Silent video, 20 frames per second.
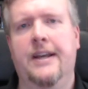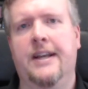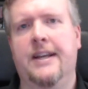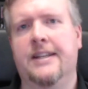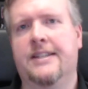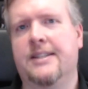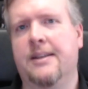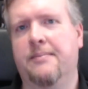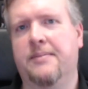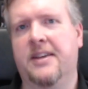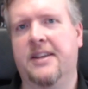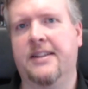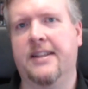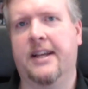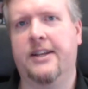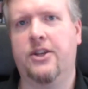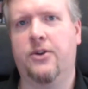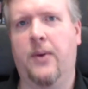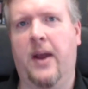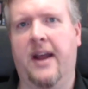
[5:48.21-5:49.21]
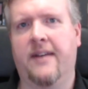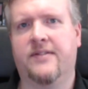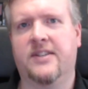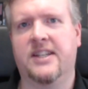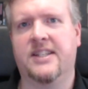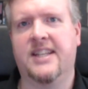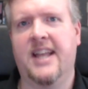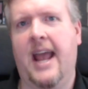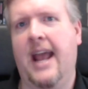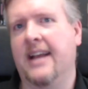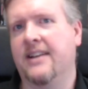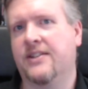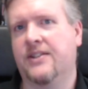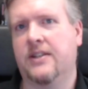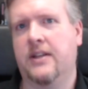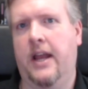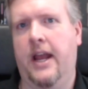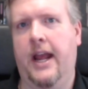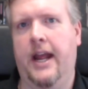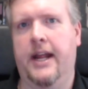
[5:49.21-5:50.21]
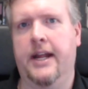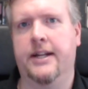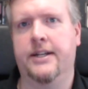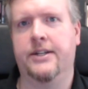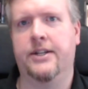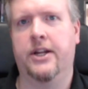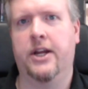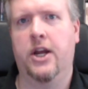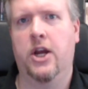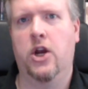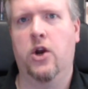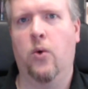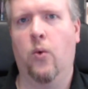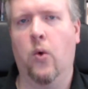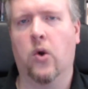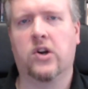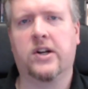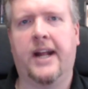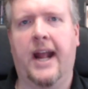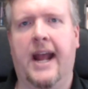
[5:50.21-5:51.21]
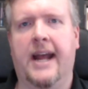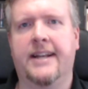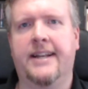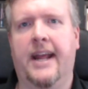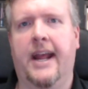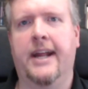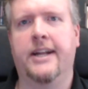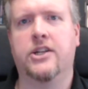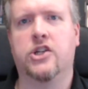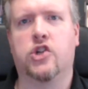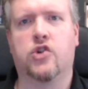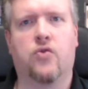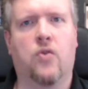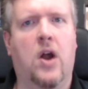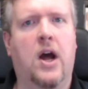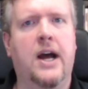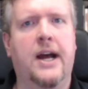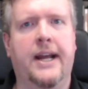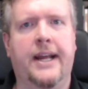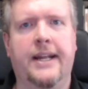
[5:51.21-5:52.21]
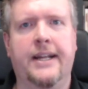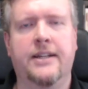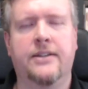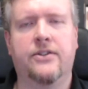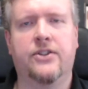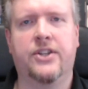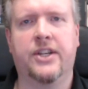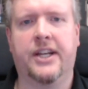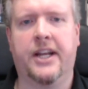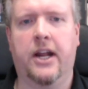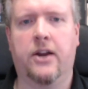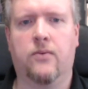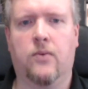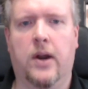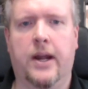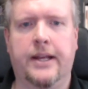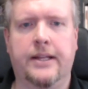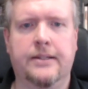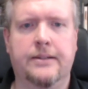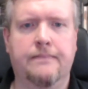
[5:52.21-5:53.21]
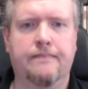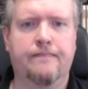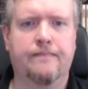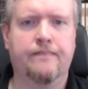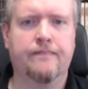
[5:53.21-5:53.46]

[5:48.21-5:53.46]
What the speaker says: It's something that you have to test and work at and try to get right.